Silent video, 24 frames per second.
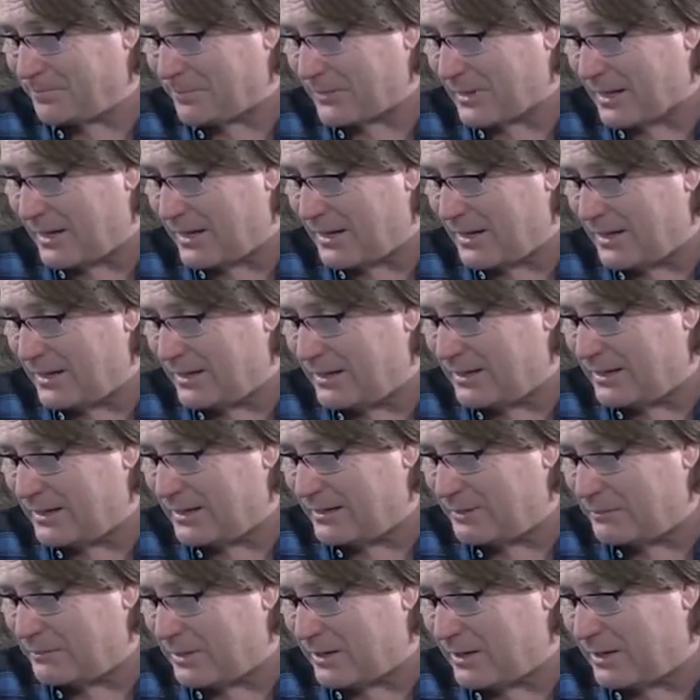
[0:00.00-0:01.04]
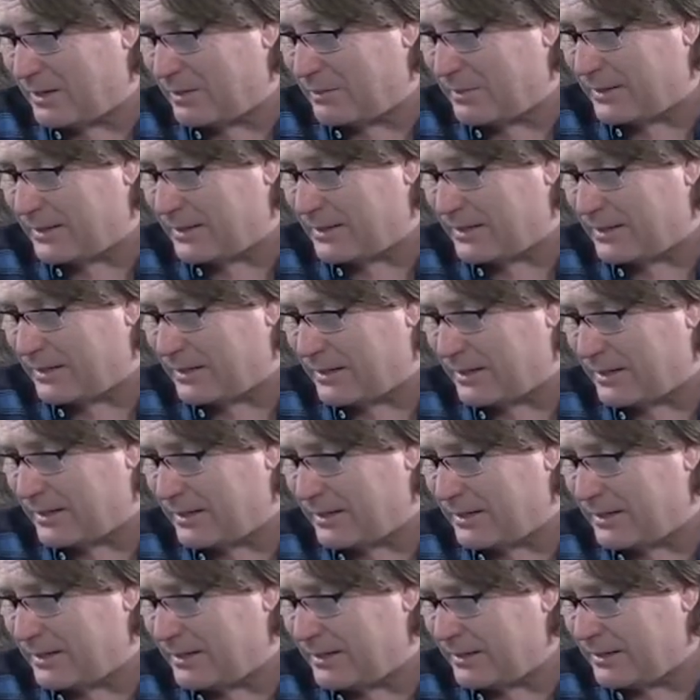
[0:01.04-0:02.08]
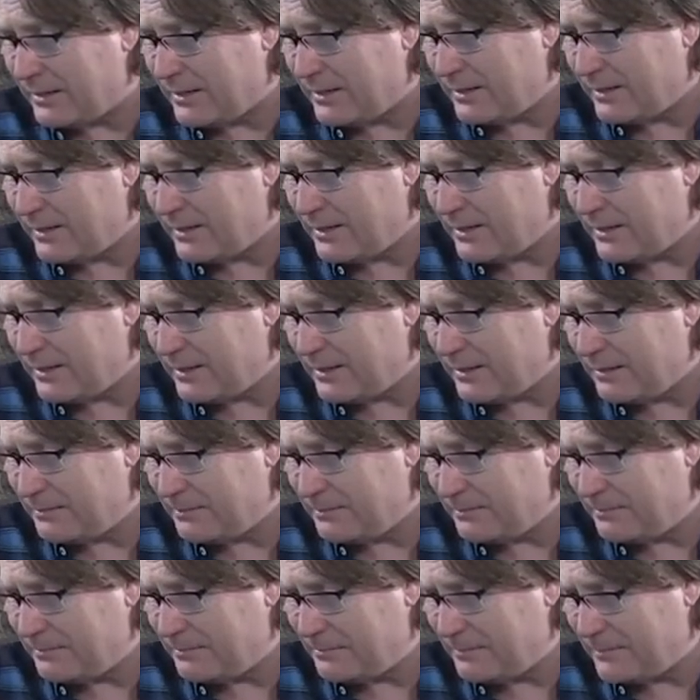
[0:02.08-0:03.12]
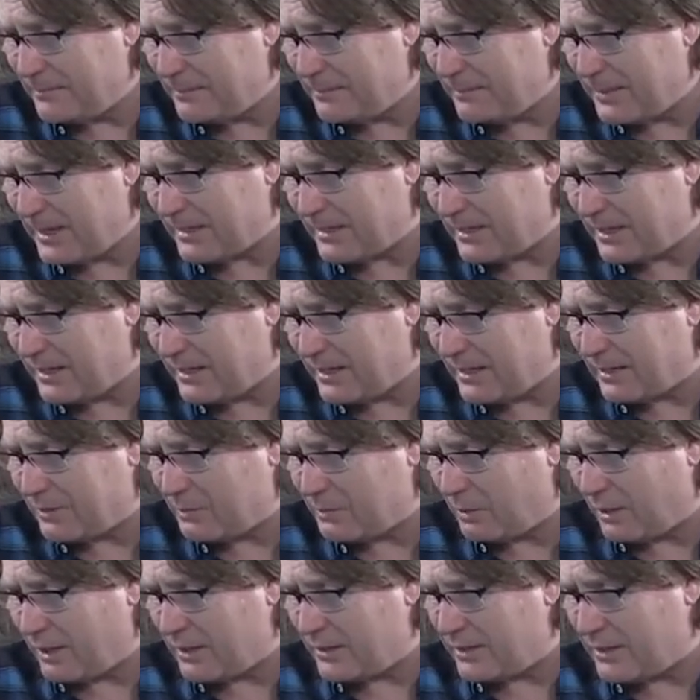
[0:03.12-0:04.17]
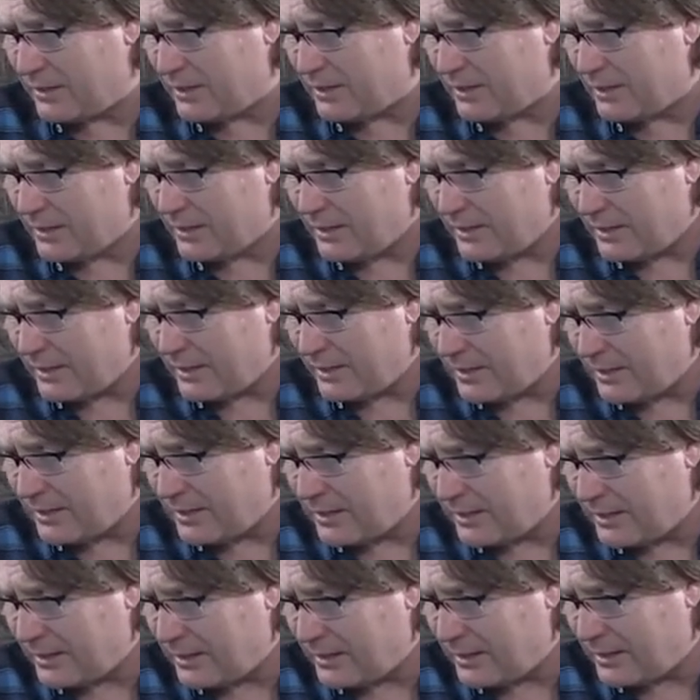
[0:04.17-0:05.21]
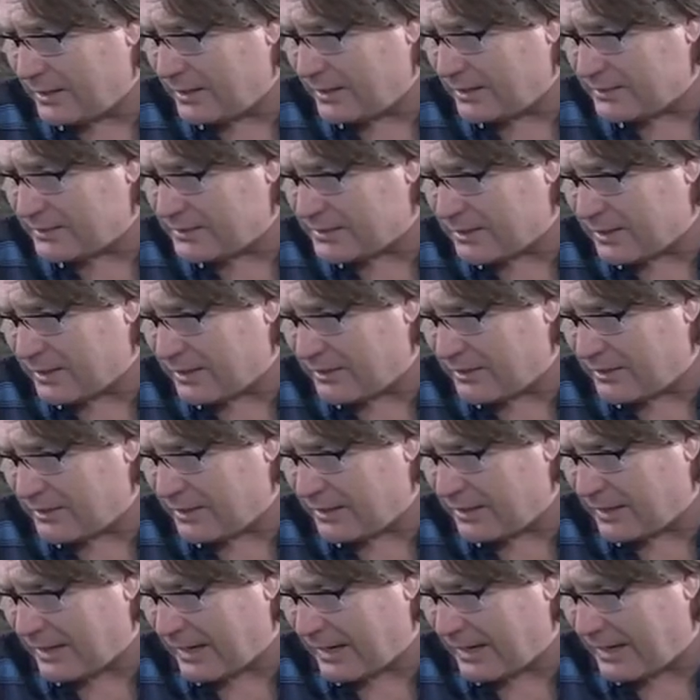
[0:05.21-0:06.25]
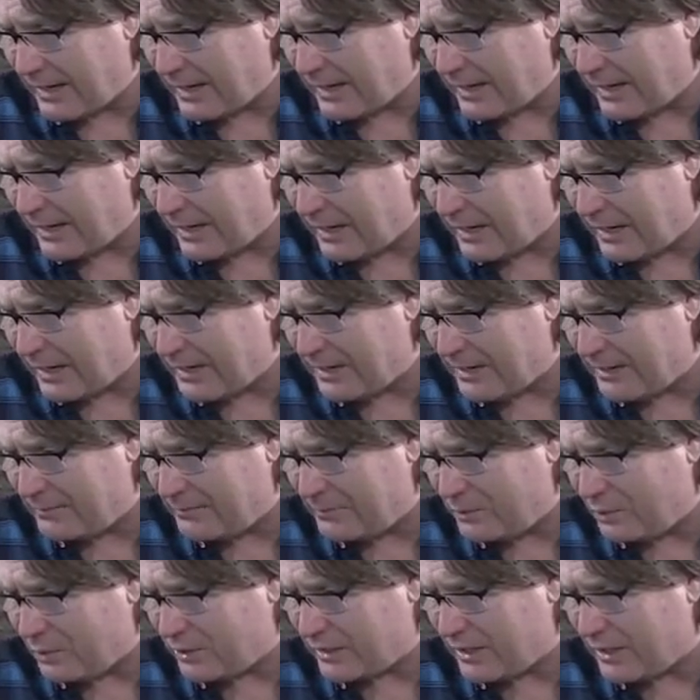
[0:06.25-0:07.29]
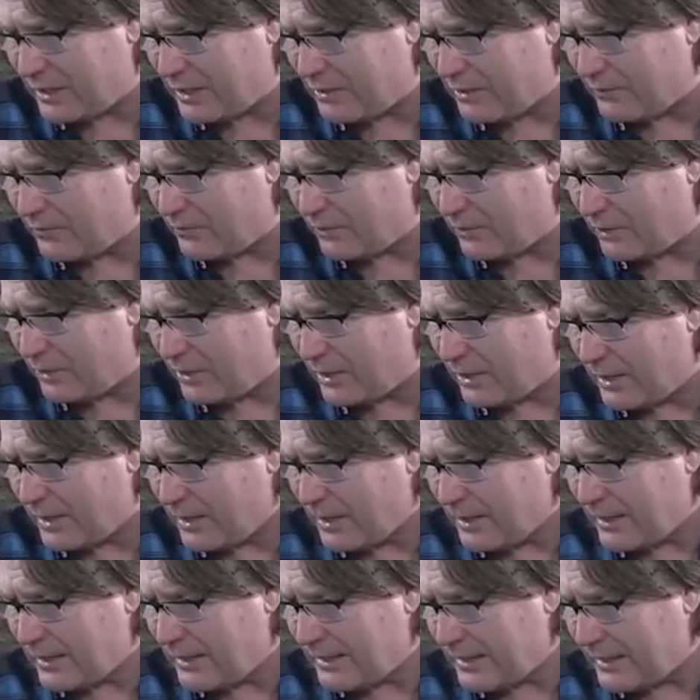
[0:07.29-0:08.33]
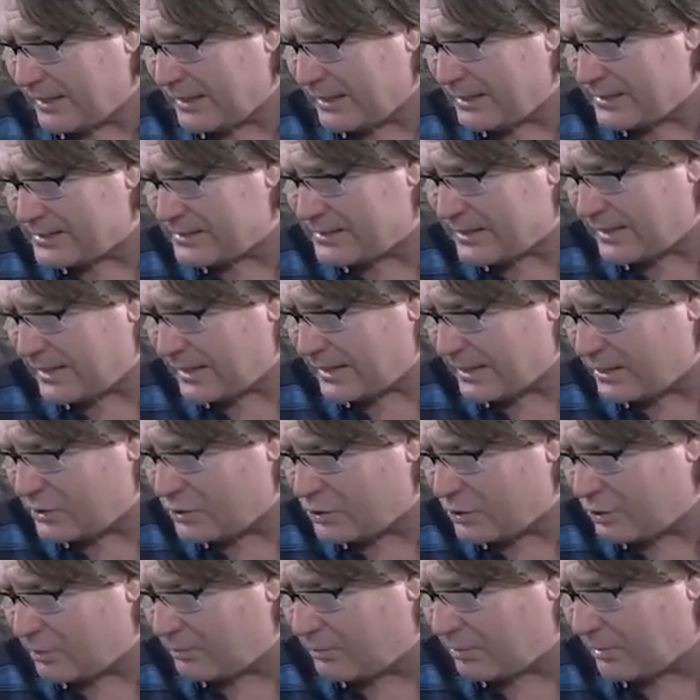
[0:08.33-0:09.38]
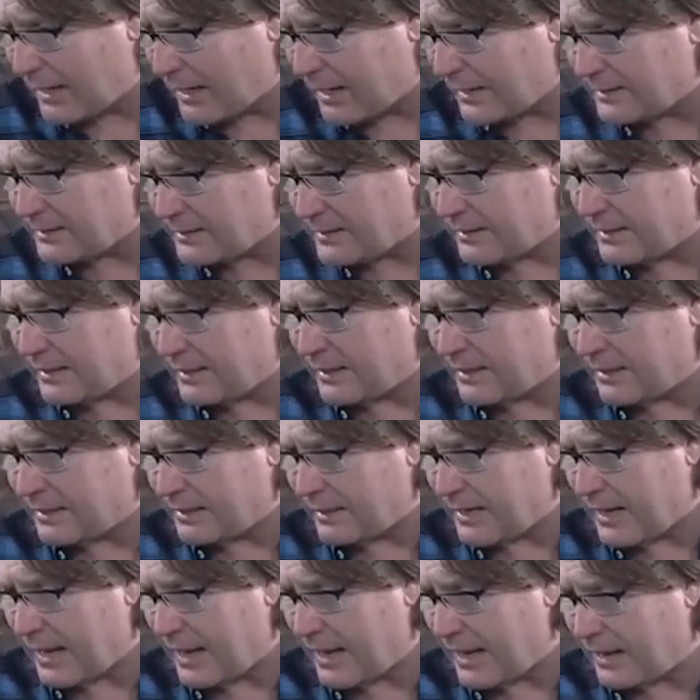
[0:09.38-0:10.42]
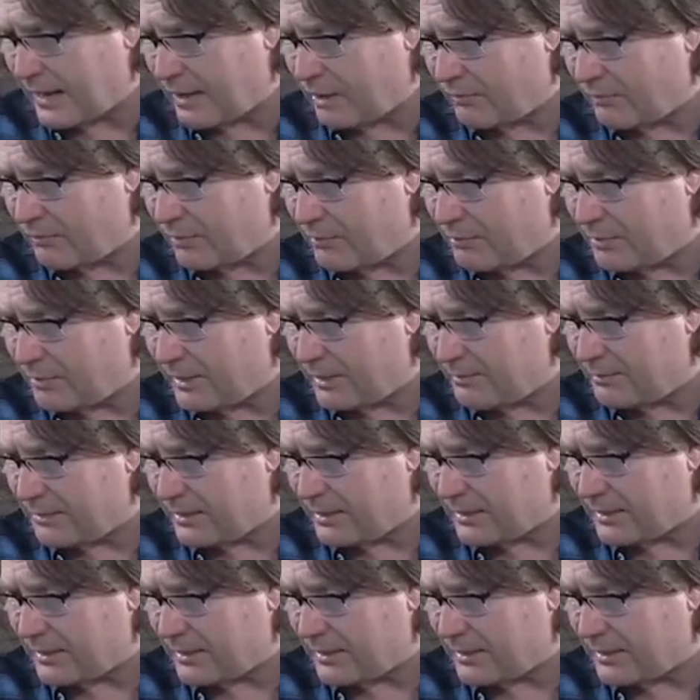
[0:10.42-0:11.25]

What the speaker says: Where are we here? Nicola Gwyther sharing, hey, I am looking for an easy indoor plant that I can hang off the beam in the